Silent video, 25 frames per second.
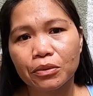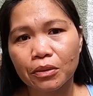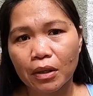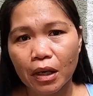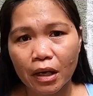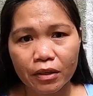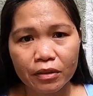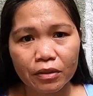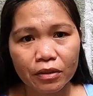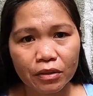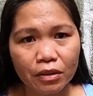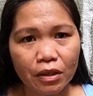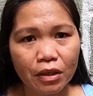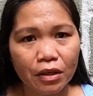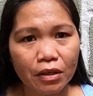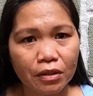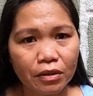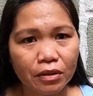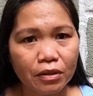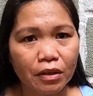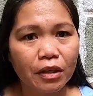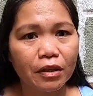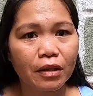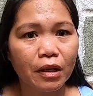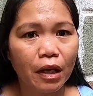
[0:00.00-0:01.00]
to ask
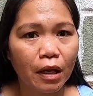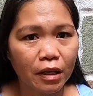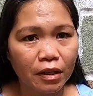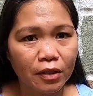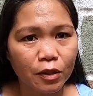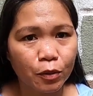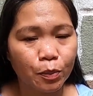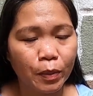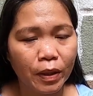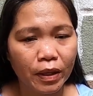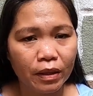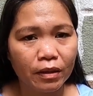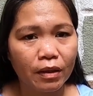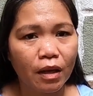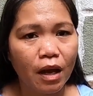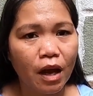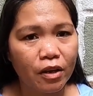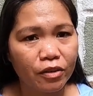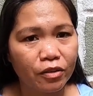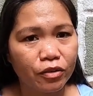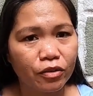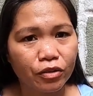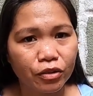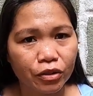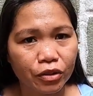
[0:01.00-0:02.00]
things and I expect the
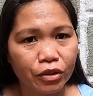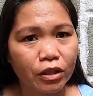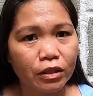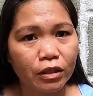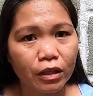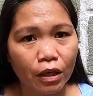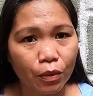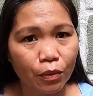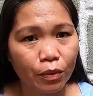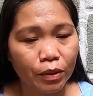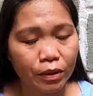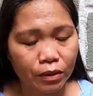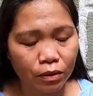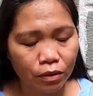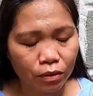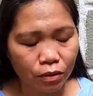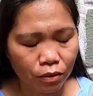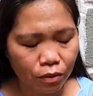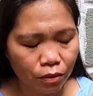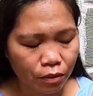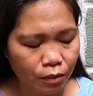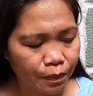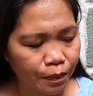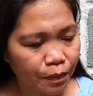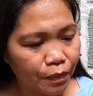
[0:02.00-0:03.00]
answer that I want
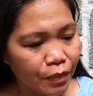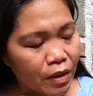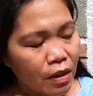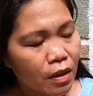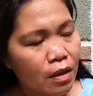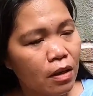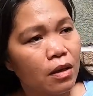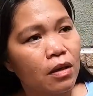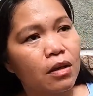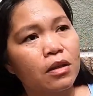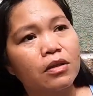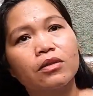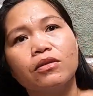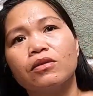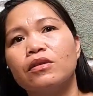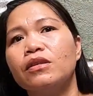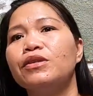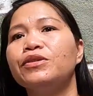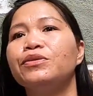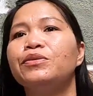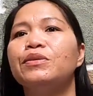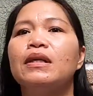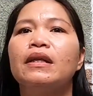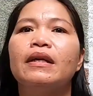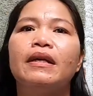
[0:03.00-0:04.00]
to. So
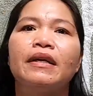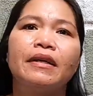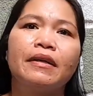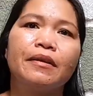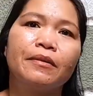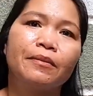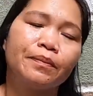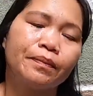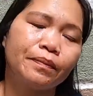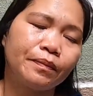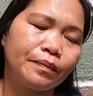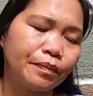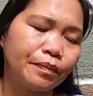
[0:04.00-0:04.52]
there's like